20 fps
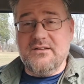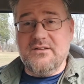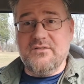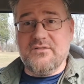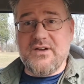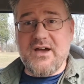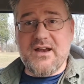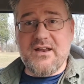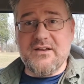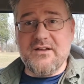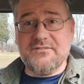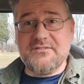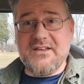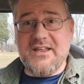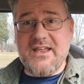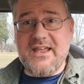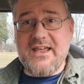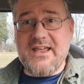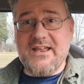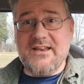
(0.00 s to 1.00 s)
you've got enough
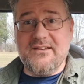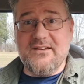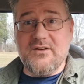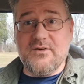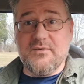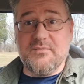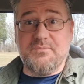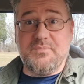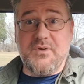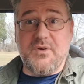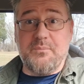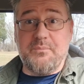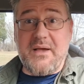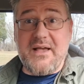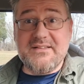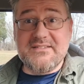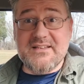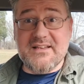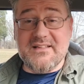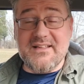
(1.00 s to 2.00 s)
to eat, you're
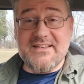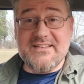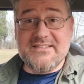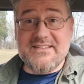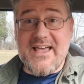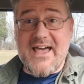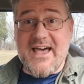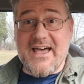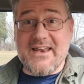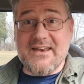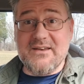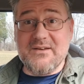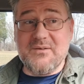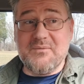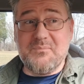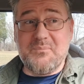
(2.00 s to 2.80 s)
basically set.